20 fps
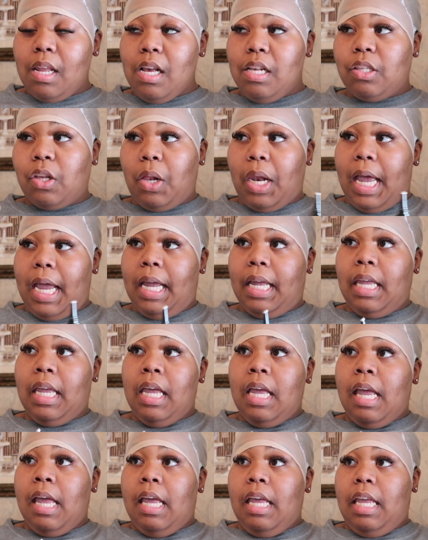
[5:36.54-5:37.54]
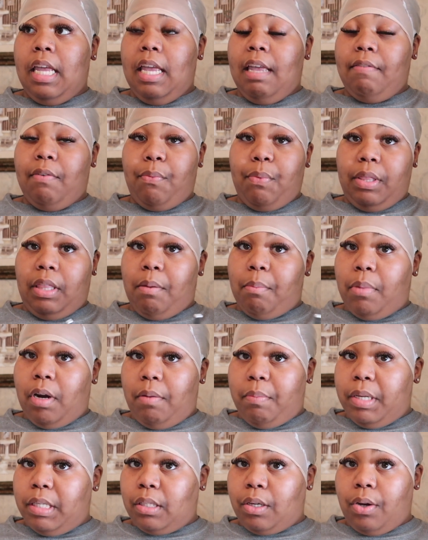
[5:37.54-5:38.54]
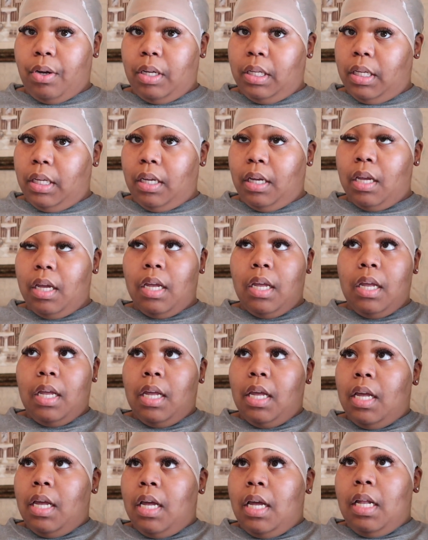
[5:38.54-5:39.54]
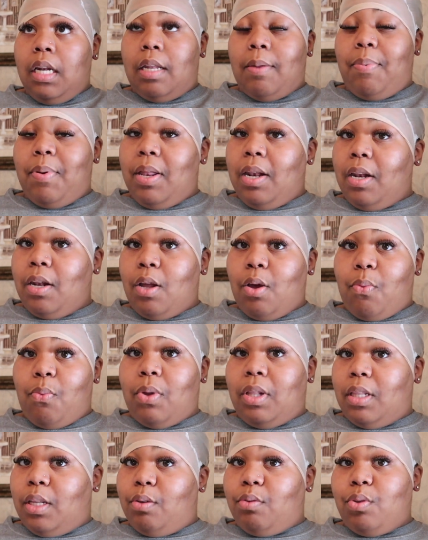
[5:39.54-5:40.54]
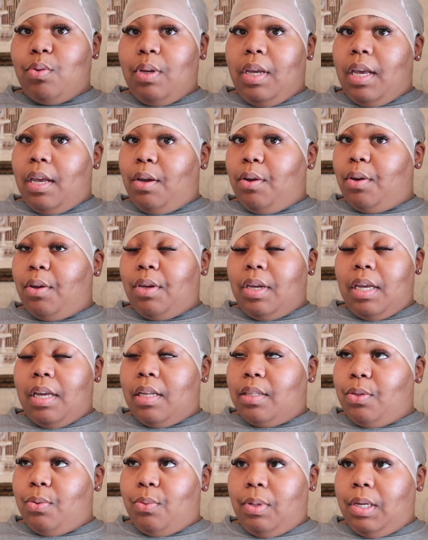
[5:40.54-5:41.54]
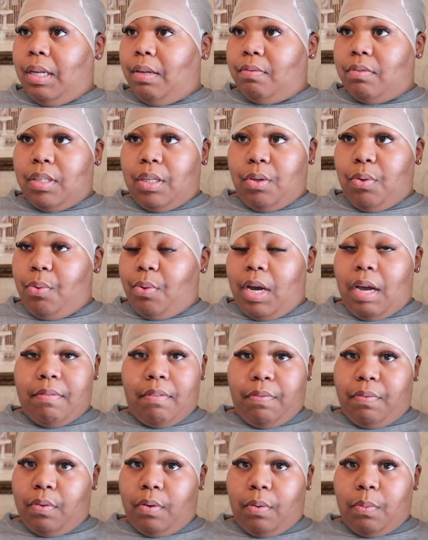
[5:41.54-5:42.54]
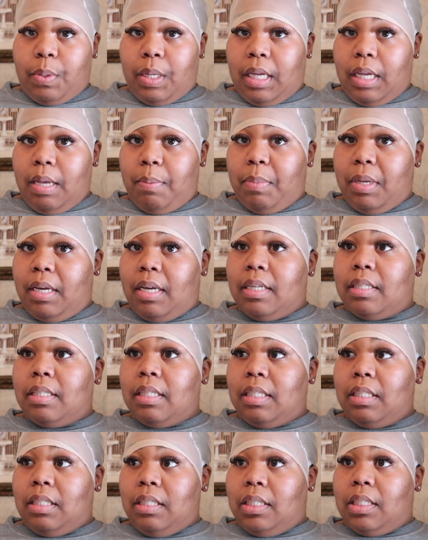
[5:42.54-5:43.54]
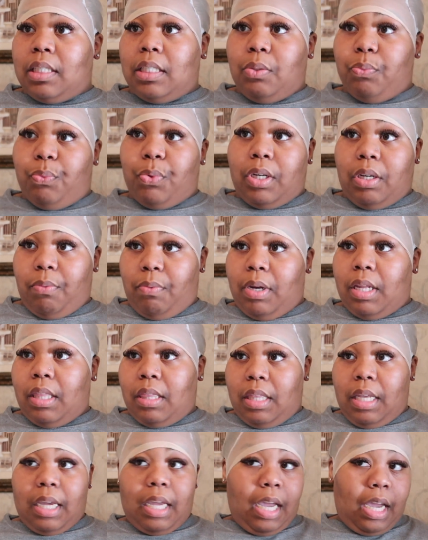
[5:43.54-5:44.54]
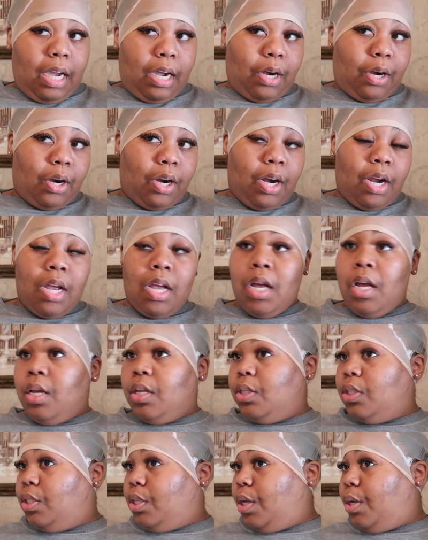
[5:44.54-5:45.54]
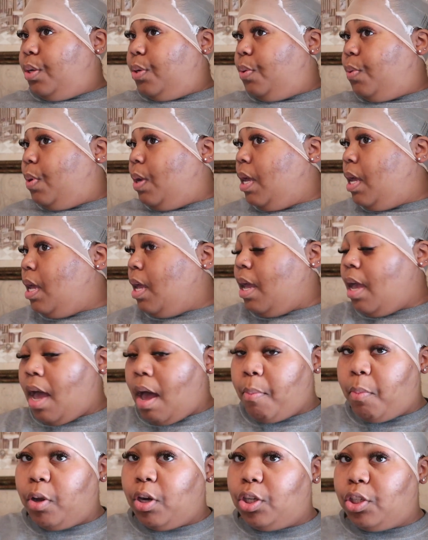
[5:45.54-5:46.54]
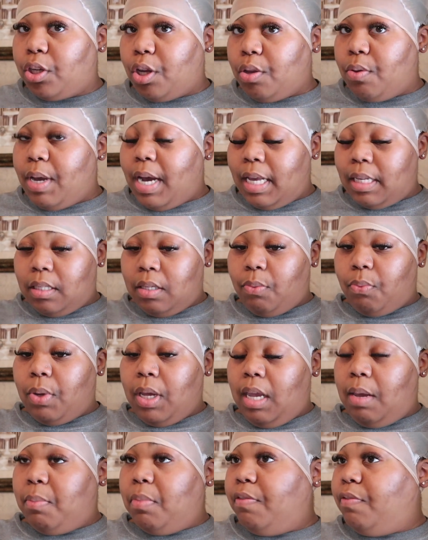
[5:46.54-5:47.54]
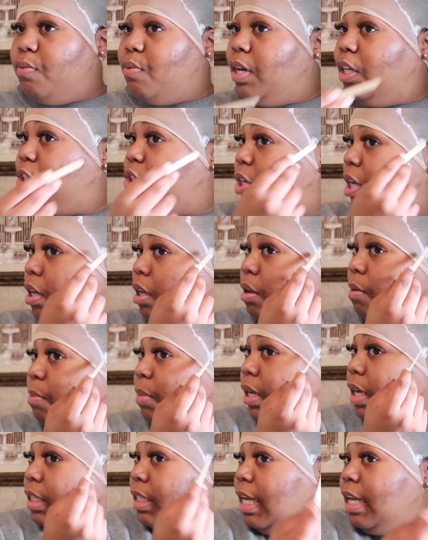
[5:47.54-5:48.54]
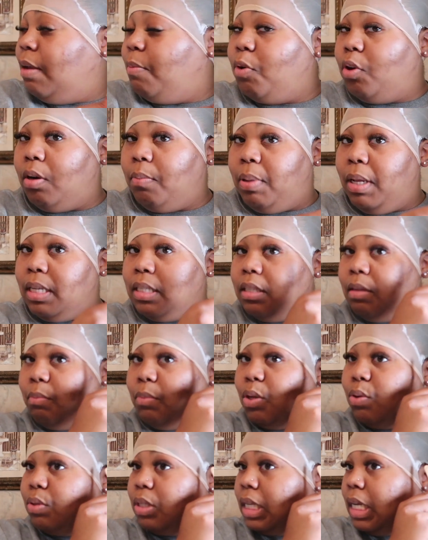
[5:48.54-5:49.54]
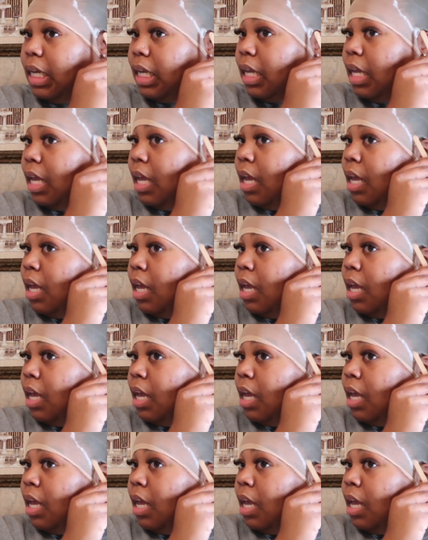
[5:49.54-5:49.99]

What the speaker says: So like even with the Burmese curly, depending on what lengths you get, girl, you get 2 lengths and you're gonna have a full wig because it's just really thick hair. So I'm gonna show you guys the wig before I shut up, because I am gonna play some music,